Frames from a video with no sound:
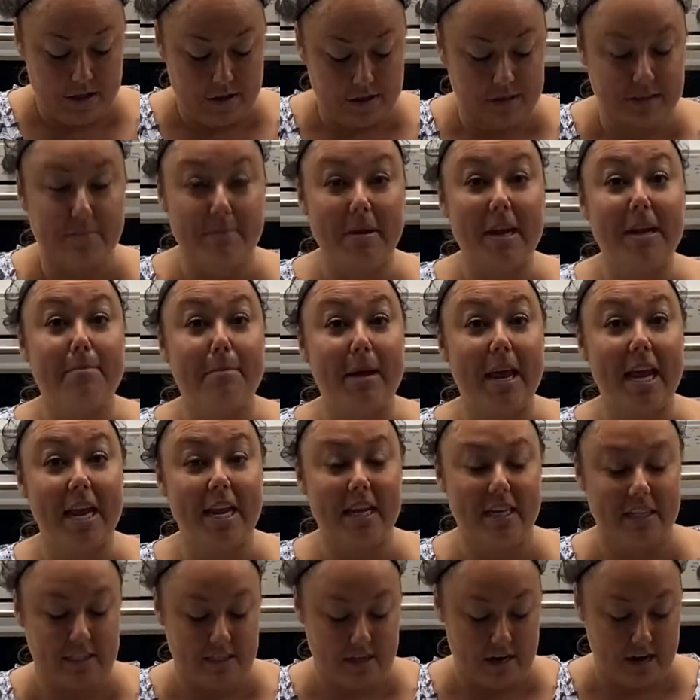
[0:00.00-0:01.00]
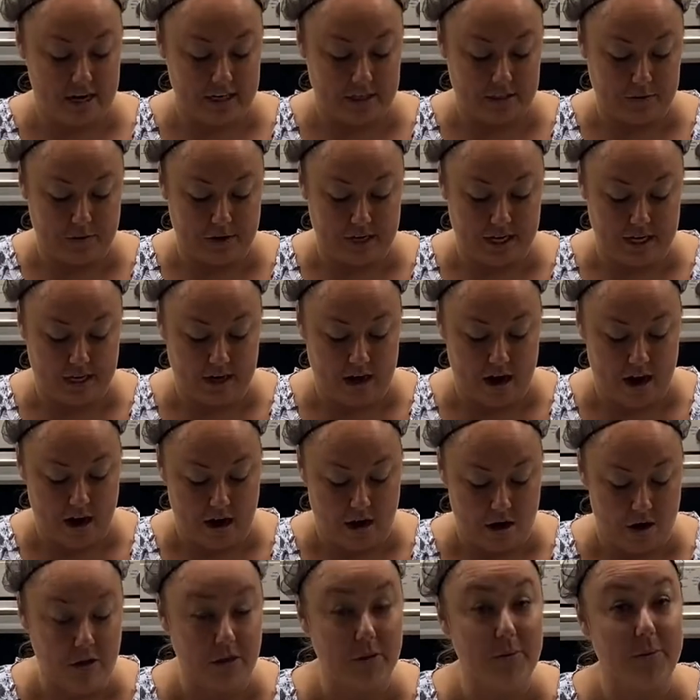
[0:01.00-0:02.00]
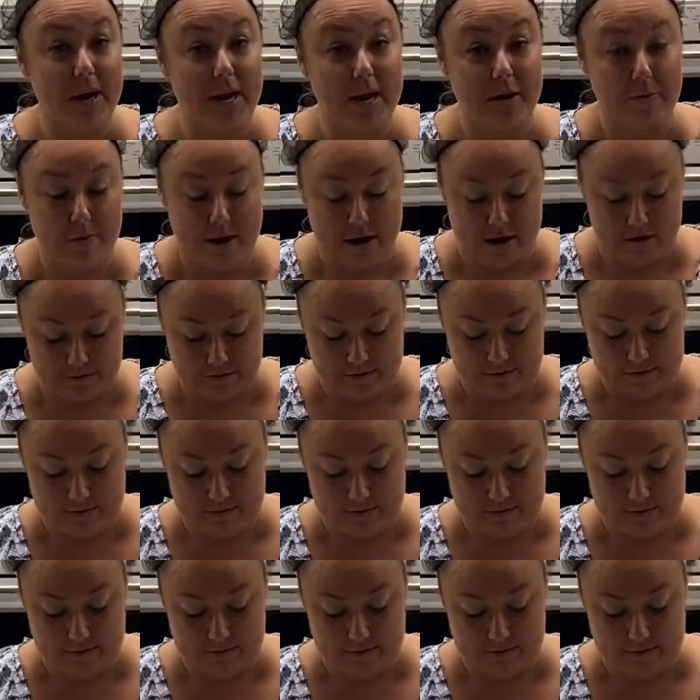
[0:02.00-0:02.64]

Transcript: there's a big pit inside, so we're gonna cut all the way around.